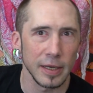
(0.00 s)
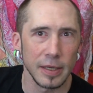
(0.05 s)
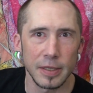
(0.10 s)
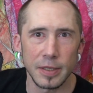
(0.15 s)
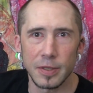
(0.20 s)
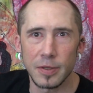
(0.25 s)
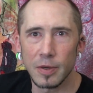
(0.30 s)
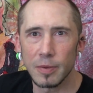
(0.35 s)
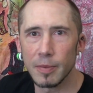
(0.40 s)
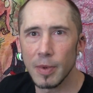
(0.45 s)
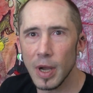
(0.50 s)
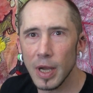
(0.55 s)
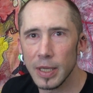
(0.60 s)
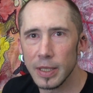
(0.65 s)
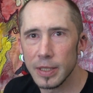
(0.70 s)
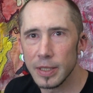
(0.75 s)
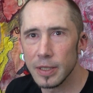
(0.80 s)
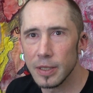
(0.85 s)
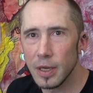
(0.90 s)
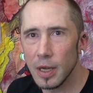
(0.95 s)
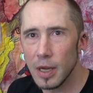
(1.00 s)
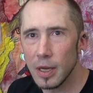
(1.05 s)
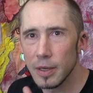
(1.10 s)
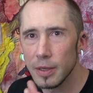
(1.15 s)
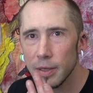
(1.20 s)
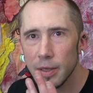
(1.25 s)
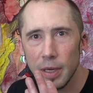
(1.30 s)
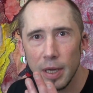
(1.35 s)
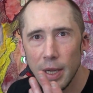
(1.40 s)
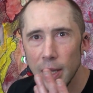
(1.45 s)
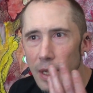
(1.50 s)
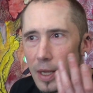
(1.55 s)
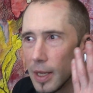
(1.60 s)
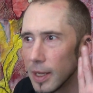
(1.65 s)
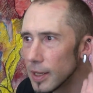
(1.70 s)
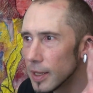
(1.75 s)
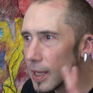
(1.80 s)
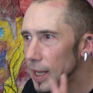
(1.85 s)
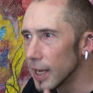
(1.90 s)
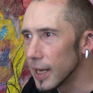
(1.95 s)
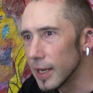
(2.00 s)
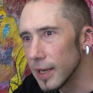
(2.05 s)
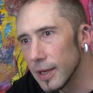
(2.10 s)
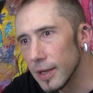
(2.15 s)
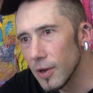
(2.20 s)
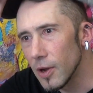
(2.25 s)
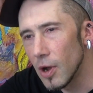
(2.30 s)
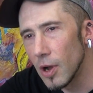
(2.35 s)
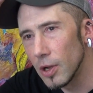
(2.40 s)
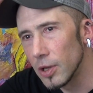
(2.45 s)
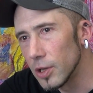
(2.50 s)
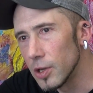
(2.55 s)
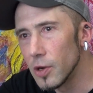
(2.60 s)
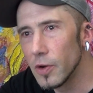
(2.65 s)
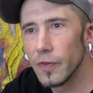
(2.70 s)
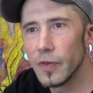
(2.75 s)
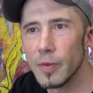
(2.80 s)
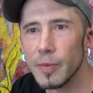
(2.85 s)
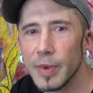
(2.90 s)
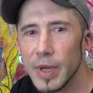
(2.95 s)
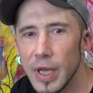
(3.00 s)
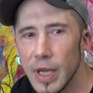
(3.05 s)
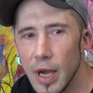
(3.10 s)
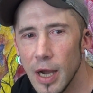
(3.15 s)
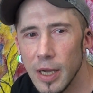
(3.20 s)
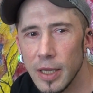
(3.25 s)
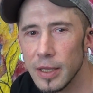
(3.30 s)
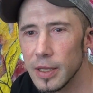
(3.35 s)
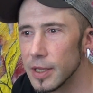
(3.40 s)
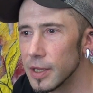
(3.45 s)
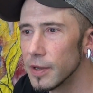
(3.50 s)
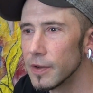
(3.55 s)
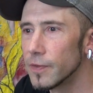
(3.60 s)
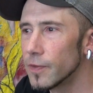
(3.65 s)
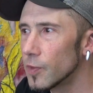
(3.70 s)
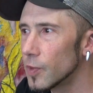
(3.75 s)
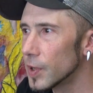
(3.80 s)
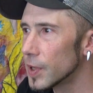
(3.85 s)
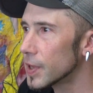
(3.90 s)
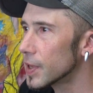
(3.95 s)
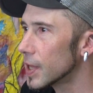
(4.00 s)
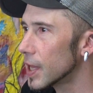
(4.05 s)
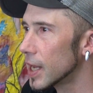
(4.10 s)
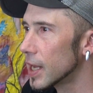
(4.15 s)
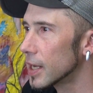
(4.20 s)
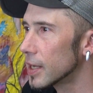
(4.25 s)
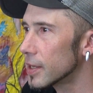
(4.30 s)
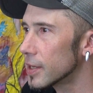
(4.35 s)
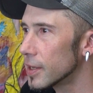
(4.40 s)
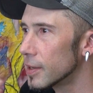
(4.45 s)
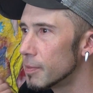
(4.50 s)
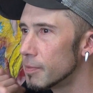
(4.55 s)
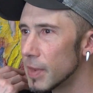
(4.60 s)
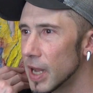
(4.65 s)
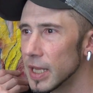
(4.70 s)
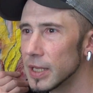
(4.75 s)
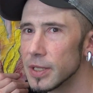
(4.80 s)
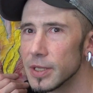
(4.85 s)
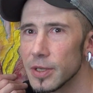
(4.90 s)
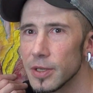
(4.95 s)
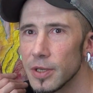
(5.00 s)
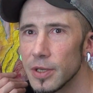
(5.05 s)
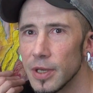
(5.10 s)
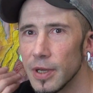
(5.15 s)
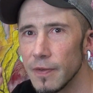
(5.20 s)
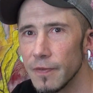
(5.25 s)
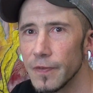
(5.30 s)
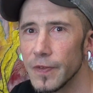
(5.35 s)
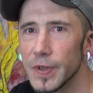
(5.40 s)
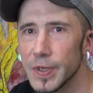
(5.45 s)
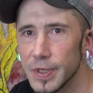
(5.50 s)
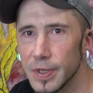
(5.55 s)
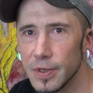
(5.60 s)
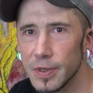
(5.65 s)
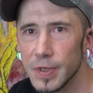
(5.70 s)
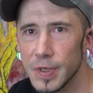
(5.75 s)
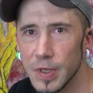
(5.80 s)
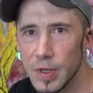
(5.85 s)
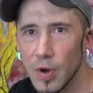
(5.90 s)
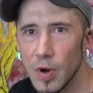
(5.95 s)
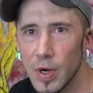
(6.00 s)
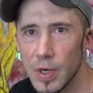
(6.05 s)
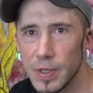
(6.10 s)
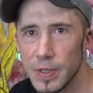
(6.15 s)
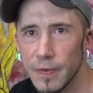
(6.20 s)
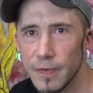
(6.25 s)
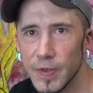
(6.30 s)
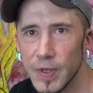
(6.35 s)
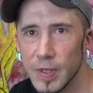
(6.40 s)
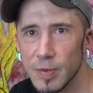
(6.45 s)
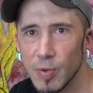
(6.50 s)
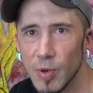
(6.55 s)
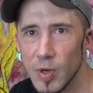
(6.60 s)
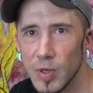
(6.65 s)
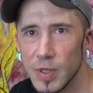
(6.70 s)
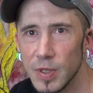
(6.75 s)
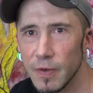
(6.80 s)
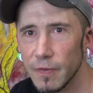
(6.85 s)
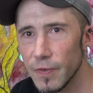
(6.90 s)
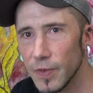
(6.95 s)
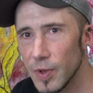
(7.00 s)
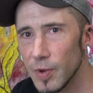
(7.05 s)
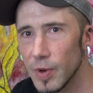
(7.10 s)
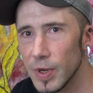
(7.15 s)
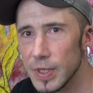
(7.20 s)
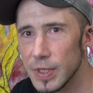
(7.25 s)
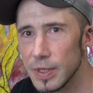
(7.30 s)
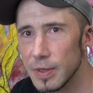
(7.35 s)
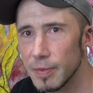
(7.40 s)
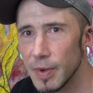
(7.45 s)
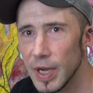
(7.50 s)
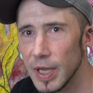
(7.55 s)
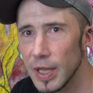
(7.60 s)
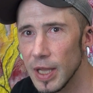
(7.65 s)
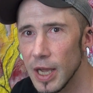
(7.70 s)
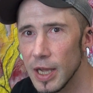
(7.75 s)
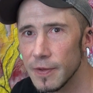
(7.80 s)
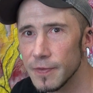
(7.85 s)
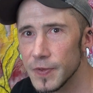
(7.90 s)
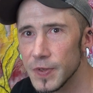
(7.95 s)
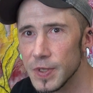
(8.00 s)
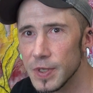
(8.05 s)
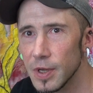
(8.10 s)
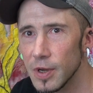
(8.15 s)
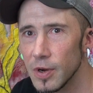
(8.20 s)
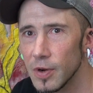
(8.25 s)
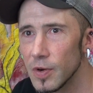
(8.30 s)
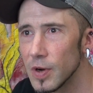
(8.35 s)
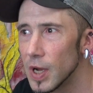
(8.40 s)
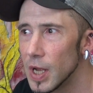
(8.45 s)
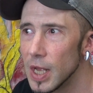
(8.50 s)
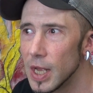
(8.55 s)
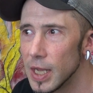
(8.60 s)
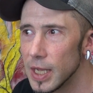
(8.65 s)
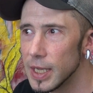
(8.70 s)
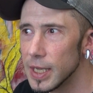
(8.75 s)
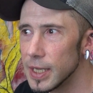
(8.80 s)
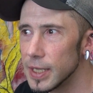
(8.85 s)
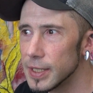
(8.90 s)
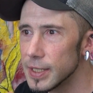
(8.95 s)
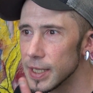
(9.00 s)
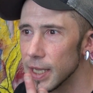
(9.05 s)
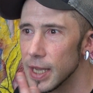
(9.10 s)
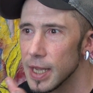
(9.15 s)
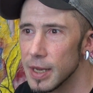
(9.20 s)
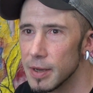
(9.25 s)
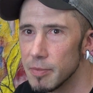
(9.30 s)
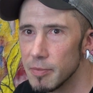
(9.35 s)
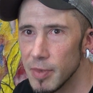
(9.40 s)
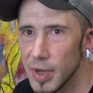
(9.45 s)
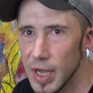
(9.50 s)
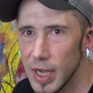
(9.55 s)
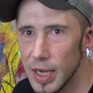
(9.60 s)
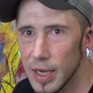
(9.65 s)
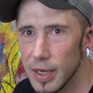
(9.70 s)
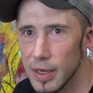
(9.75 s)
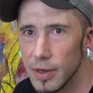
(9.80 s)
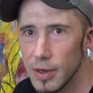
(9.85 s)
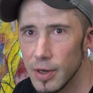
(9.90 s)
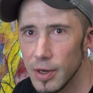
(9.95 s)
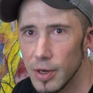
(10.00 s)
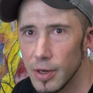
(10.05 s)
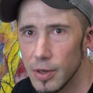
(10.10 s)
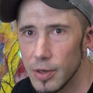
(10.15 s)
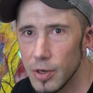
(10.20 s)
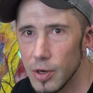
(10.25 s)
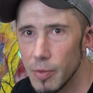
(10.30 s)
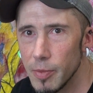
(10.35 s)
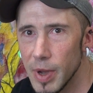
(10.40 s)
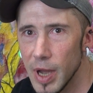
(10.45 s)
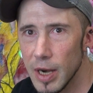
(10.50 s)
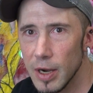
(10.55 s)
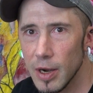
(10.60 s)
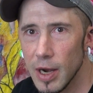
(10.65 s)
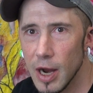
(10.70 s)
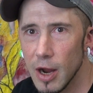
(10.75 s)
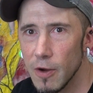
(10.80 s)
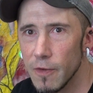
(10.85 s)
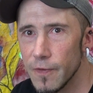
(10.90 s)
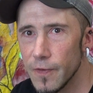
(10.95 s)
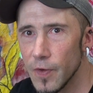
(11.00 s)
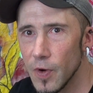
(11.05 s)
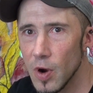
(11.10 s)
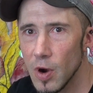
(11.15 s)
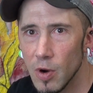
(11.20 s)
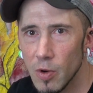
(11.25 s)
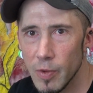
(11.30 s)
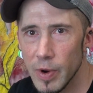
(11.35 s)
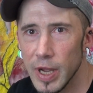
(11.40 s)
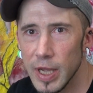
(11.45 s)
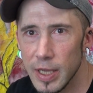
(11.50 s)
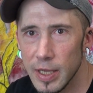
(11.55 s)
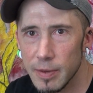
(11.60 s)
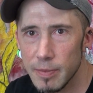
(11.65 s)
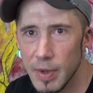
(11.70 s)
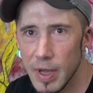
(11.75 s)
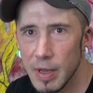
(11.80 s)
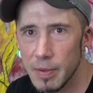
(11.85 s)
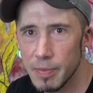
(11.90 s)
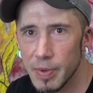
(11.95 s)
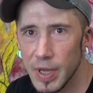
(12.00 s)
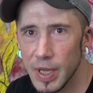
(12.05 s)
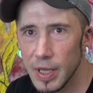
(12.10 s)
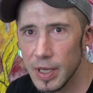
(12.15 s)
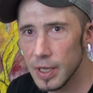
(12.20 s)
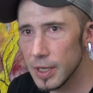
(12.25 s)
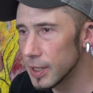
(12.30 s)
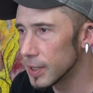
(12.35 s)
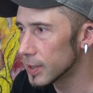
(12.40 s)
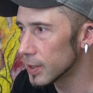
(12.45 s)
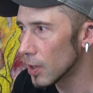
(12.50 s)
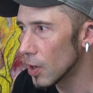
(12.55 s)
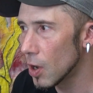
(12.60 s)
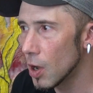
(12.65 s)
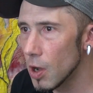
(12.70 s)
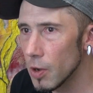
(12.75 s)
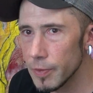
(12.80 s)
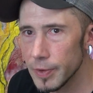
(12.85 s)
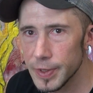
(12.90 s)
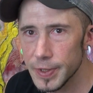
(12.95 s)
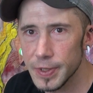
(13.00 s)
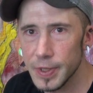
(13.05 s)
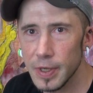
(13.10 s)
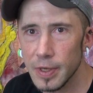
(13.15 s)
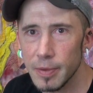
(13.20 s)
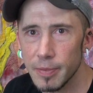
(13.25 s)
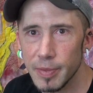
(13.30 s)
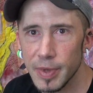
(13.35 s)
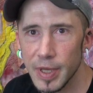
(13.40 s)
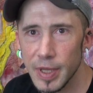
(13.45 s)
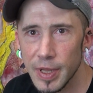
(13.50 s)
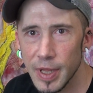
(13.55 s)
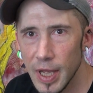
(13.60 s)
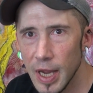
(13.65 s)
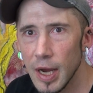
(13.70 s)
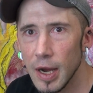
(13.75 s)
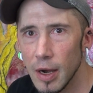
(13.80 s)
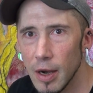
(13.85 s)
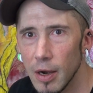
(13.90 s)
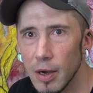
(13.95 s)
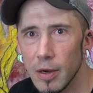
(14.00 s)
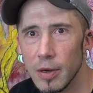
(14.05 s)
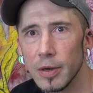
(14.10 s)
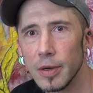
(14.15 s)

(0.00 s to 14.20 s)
It's reminded like all over me. I live with like the mental and physical scars of this person for the rest of my life. So he's in me. No matter how far away he may be, he's always going to be there.